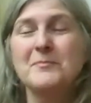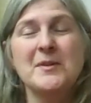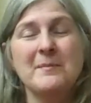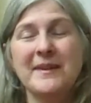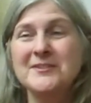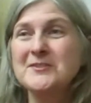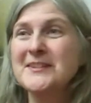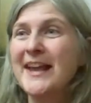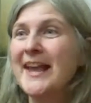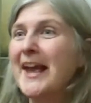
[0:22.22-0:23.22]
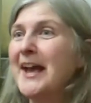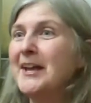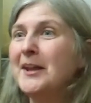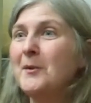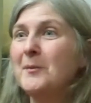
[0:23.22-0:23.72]
Some issues I
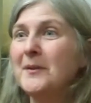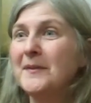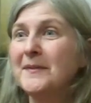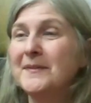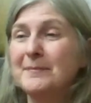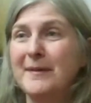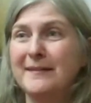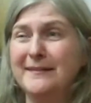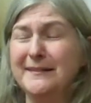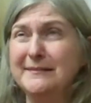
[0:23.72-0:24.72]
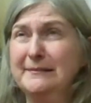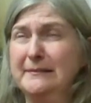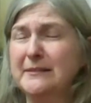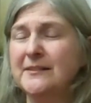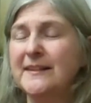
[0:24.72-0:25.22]
had,
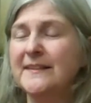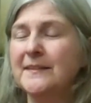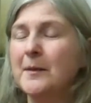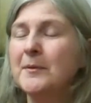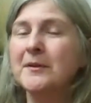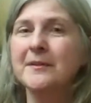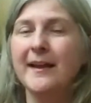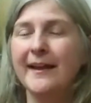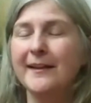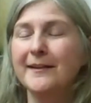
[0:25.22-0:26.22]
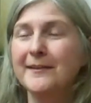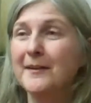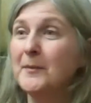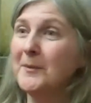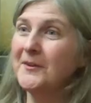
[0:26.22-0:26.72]
this summer, I
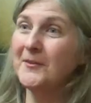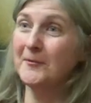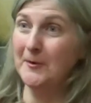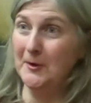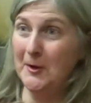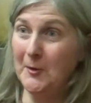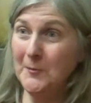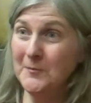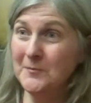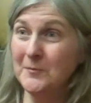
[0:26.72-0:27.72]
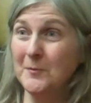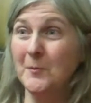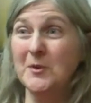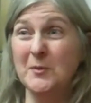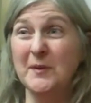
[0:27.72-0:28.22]
experienced vertigo,
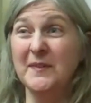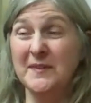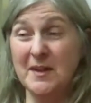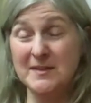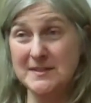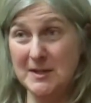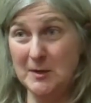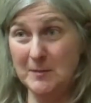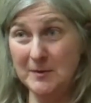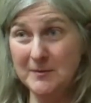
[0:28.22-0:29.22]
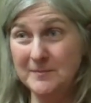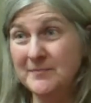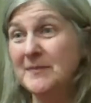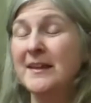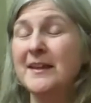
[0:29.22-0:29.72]
which was terrible.
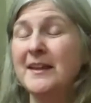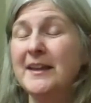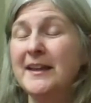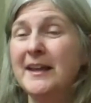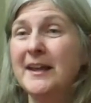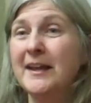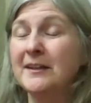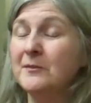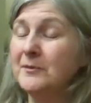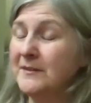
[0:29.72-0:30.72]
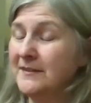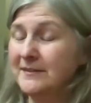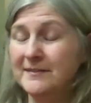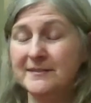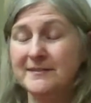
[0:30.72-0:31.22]
Mm-hmm. And
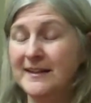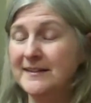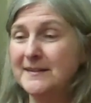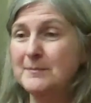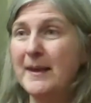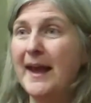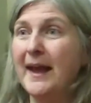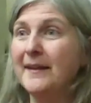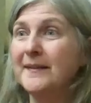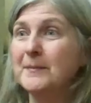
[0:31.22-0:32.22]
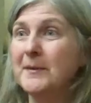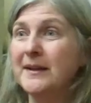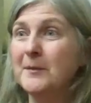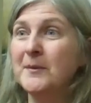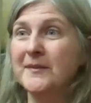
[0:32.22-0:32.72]
it did pass,
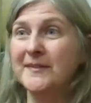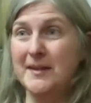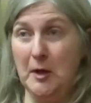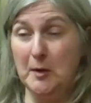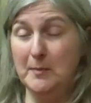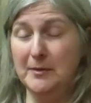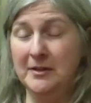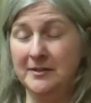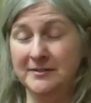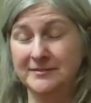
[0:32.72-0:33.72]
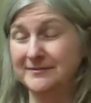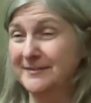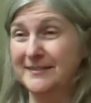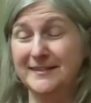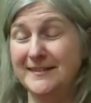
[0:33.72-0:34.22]
but it was terrible.
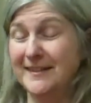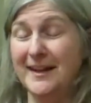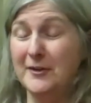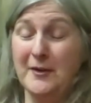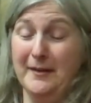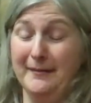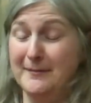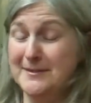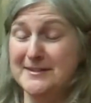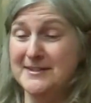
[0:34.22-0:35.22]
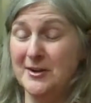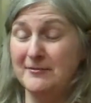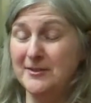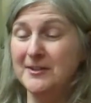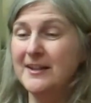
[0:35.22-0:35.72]
I don't know, it was just
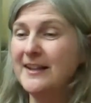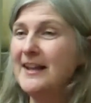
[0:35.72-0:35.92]
awful.